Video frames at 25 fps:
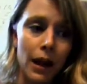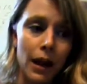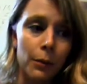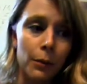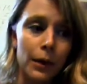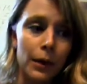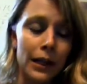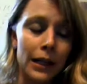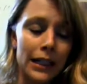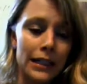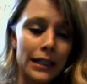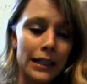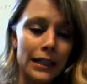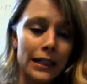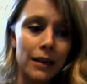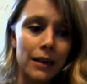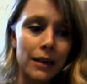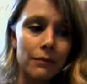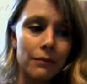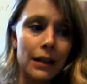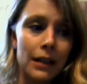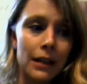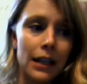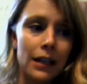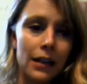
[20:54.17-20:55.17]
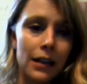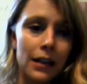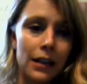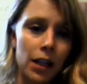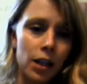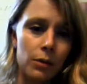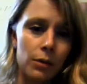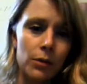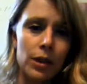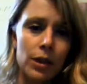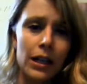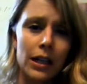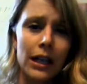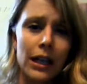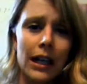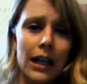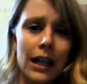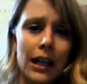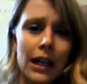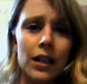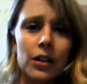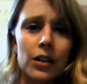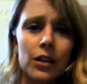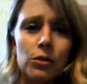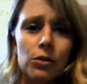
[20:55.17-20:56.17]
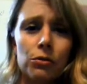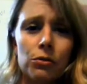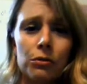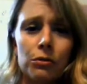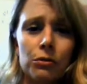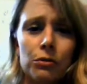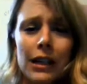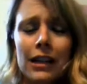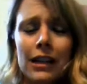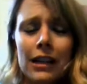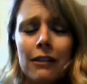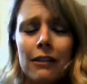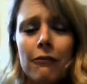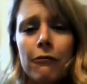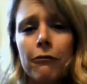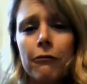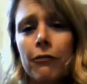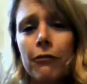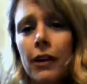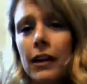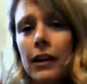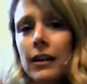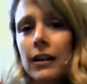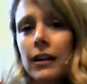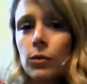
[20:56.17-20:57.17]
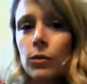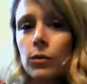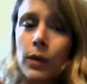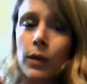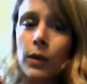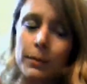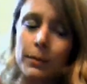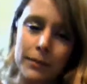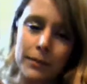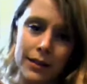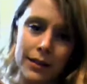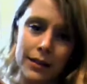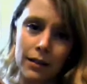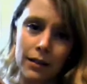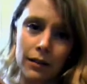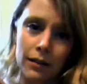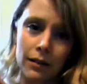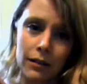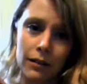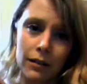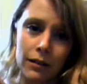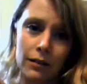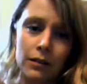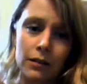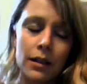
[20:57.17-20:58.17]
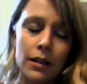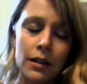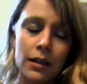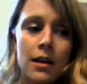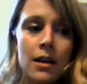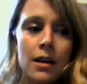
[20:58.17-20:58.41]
I wanted something that communicated green, fun, whimsical.